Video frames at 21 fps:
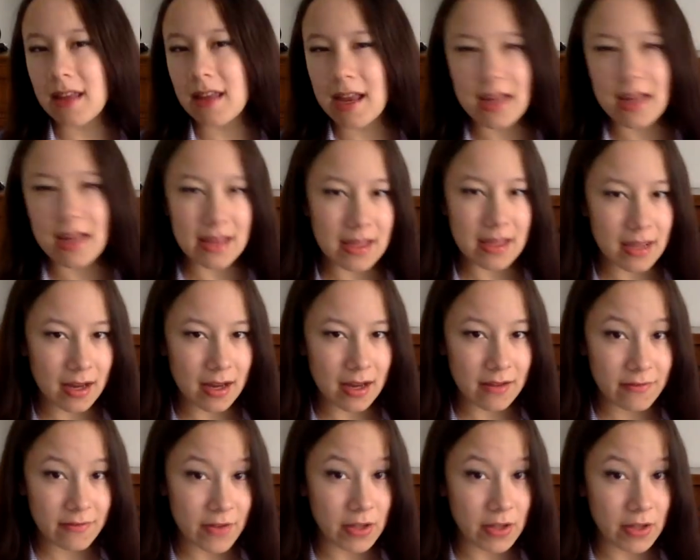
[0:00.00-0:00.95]
anything that I
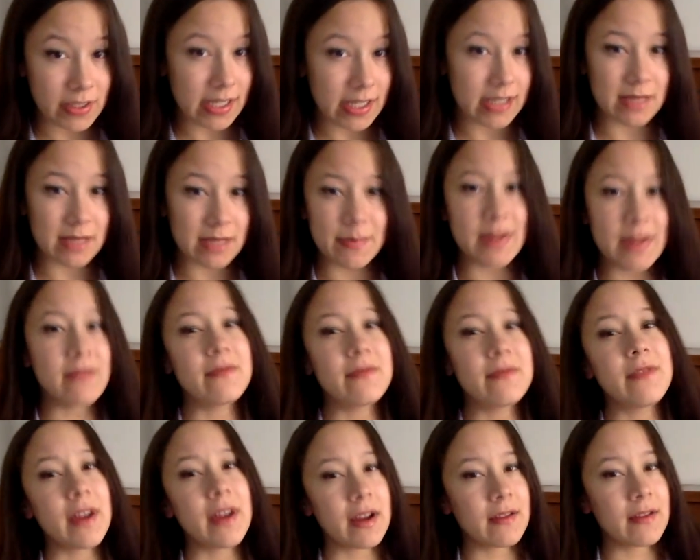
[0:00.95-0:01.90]
felt has been
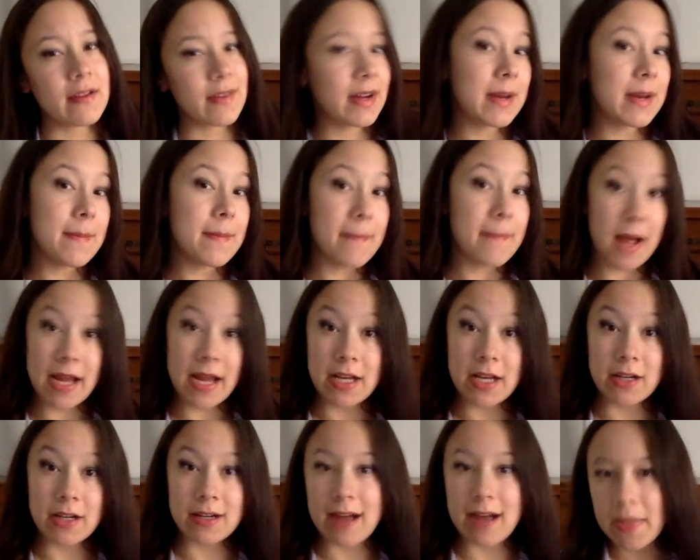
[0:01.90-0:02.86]
very, very
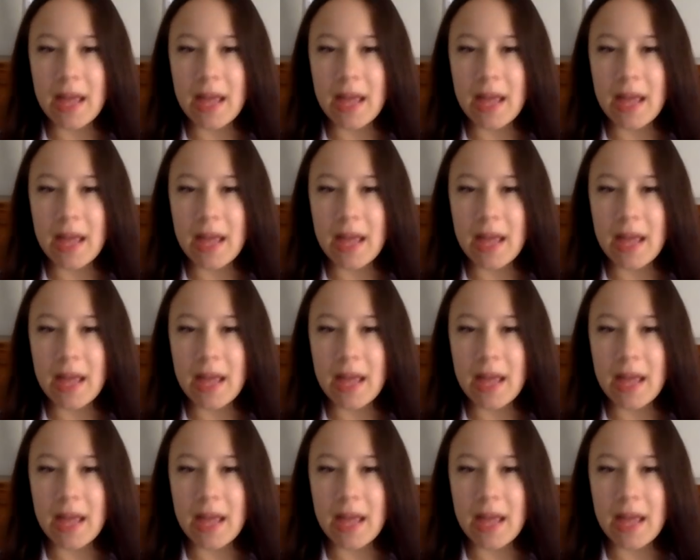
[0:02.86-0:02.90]
minor.